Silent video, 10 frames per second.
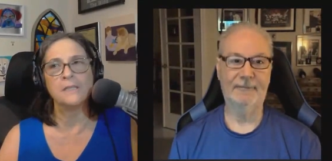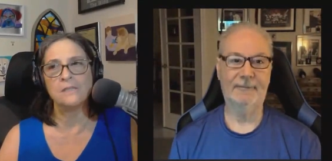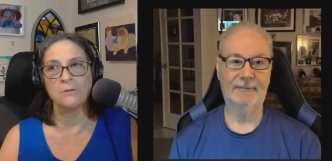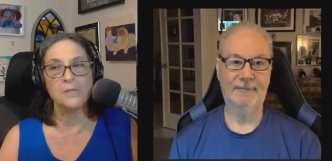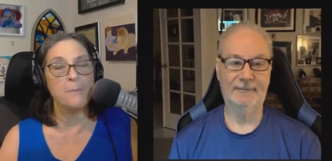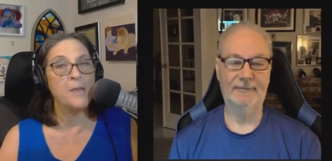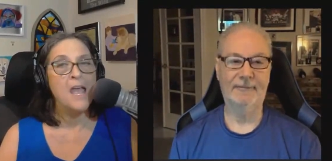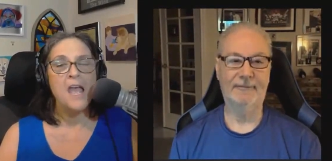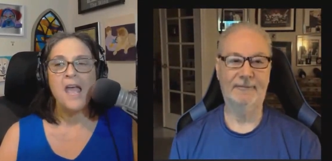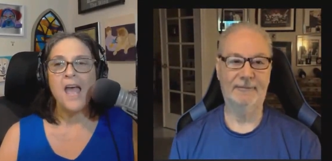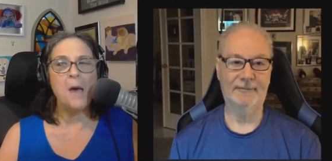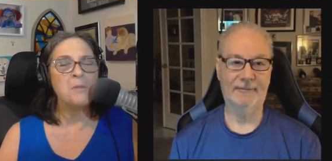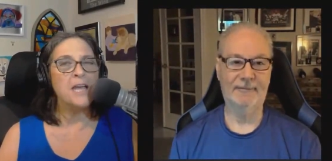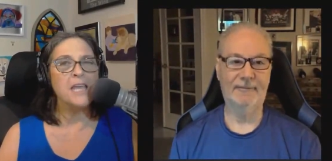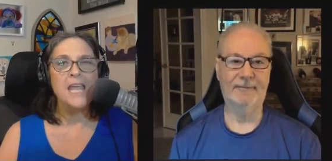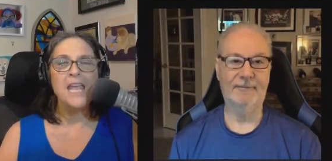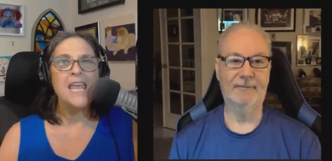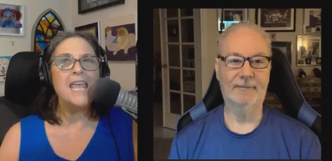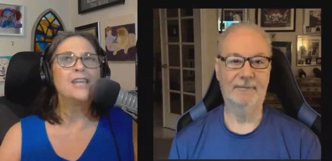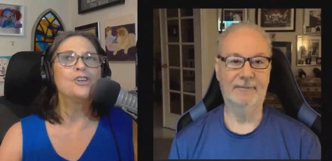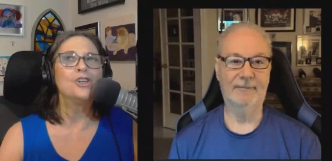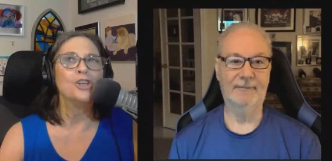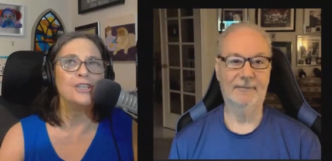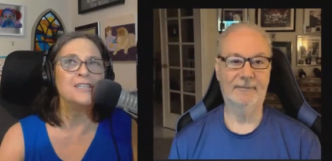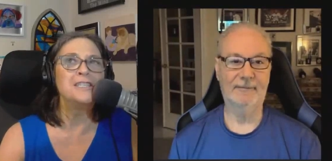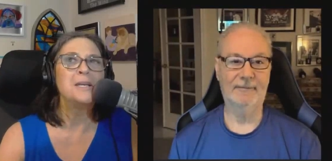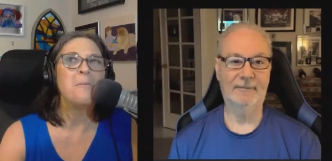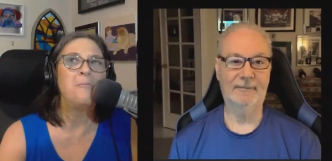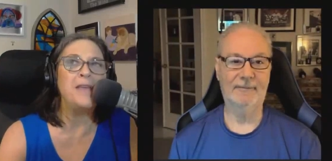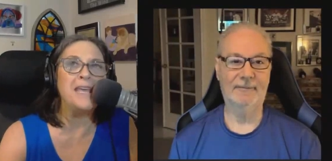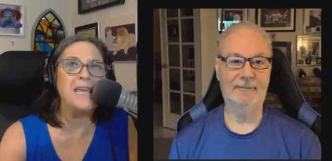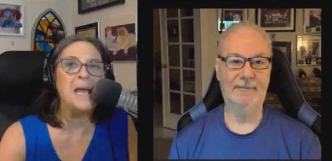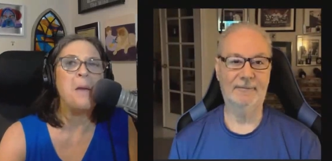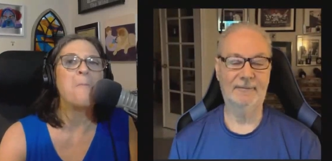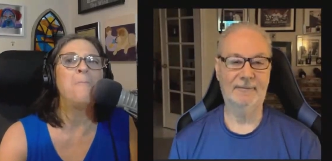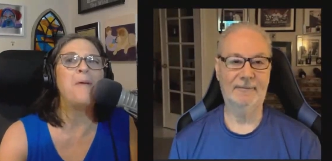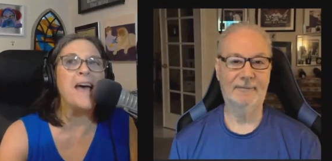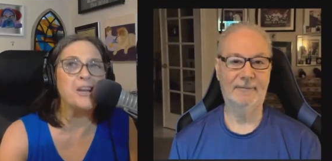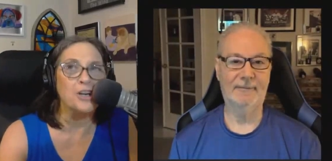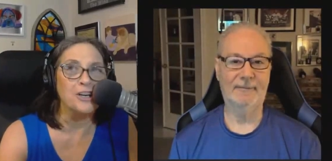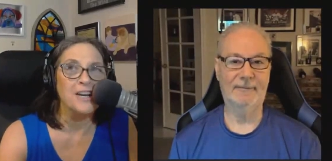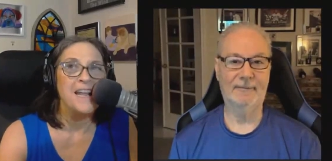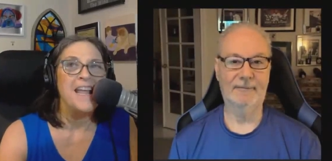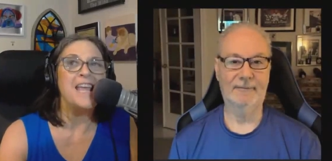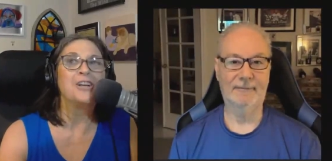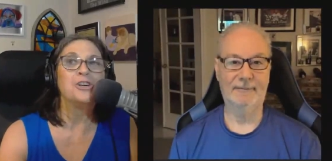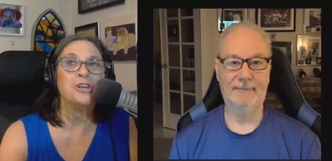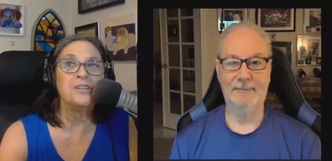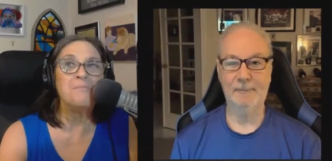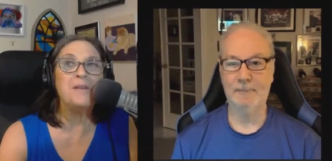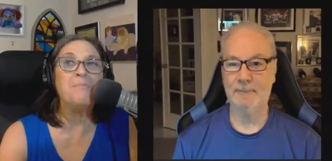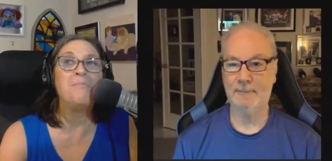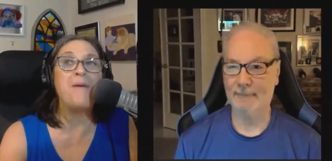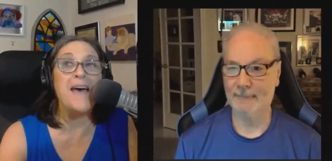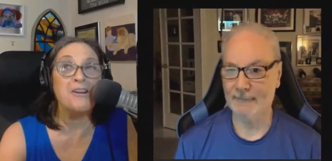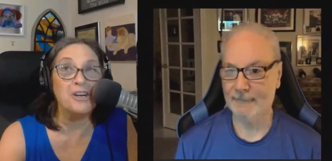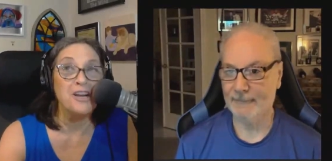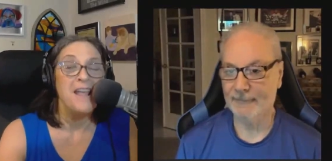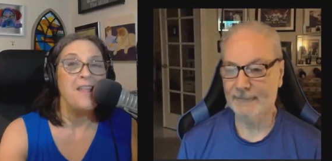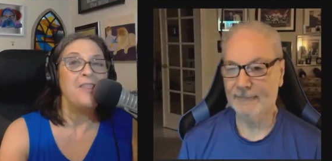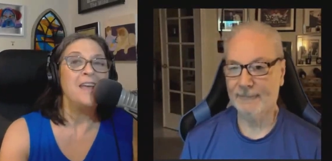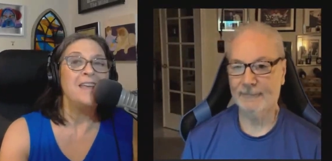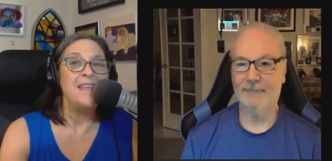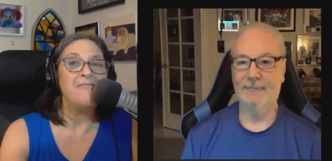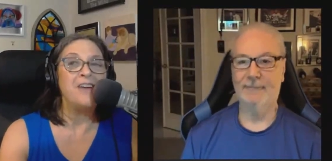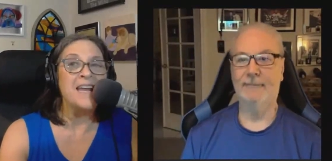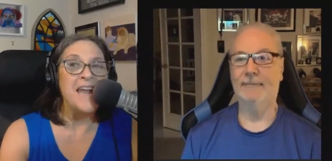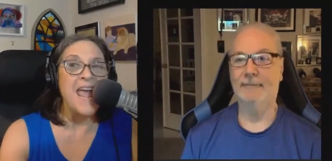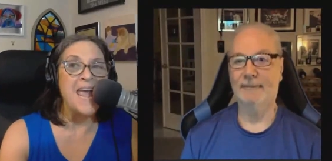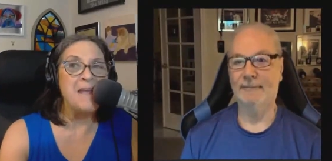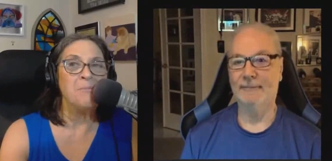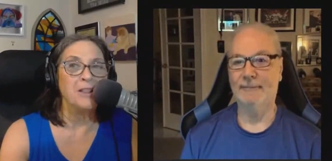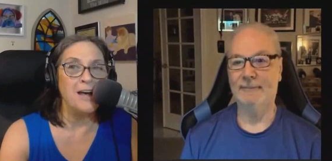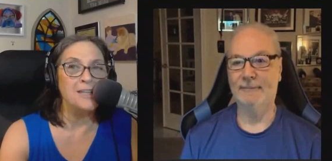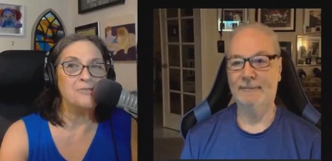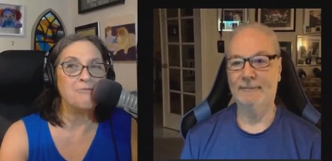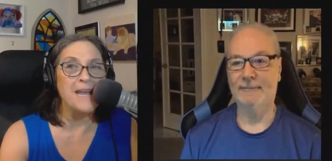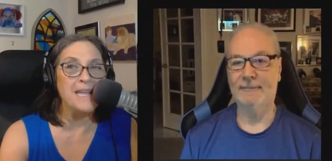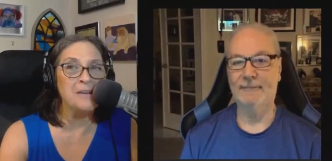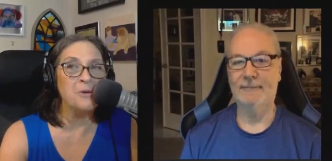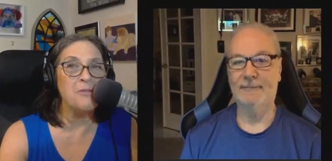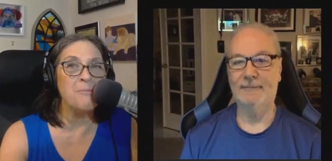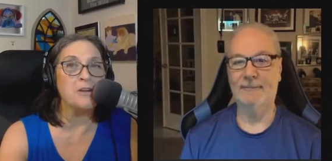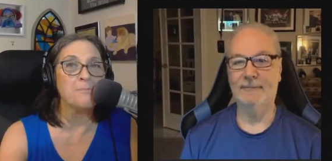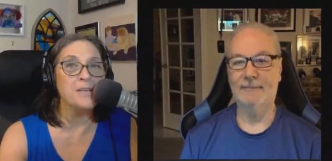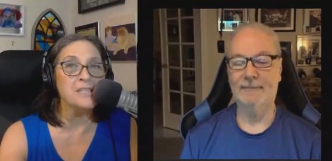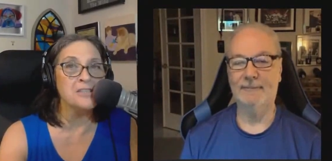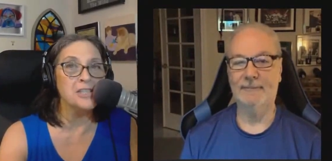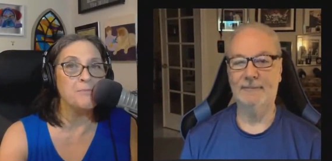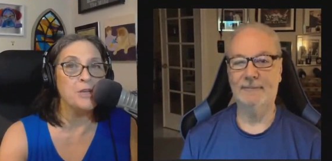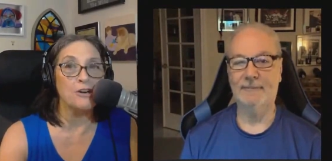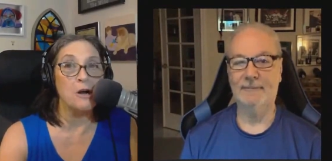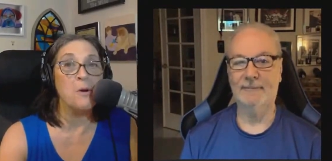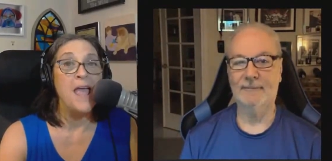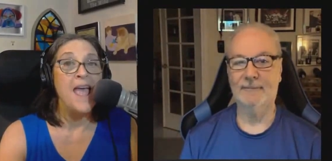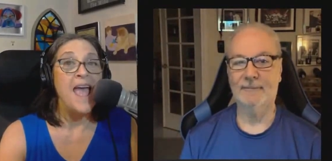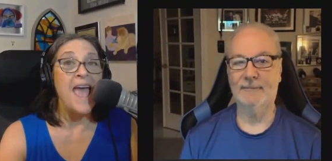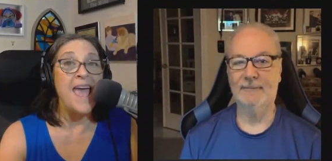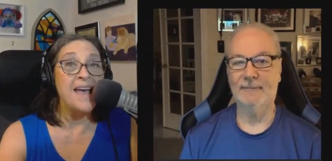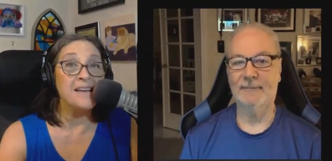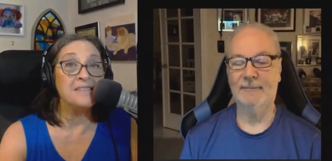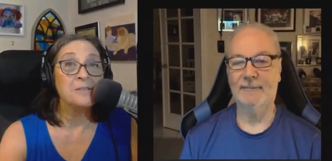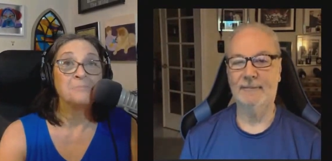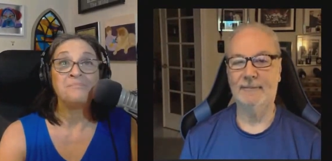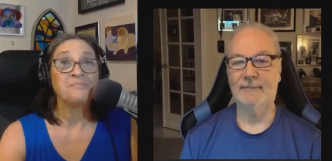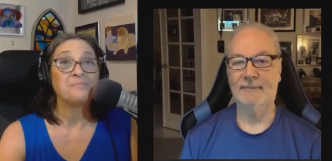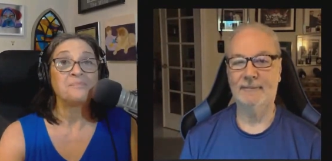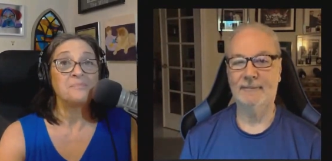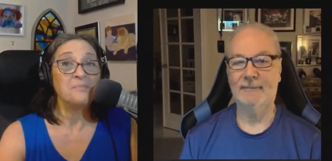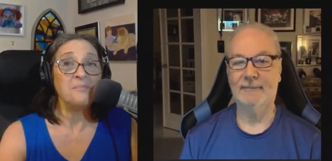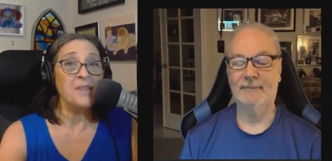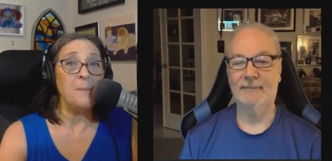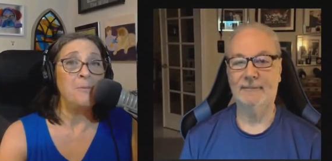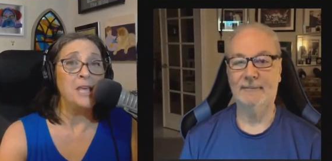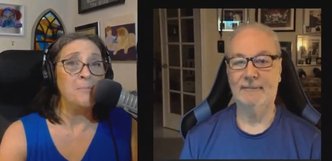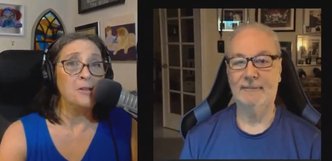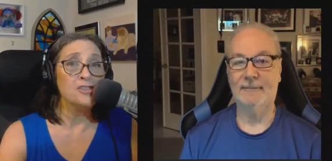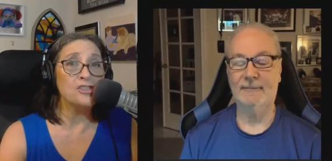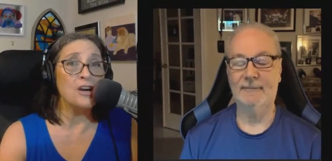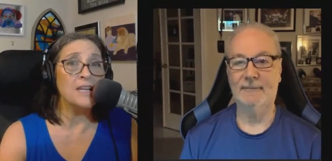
Speaker 1: Please don't tell me. I'm like, it couldn't be better. It couldn't be better. They've got an A+ rating with the Better Business Bureau, and people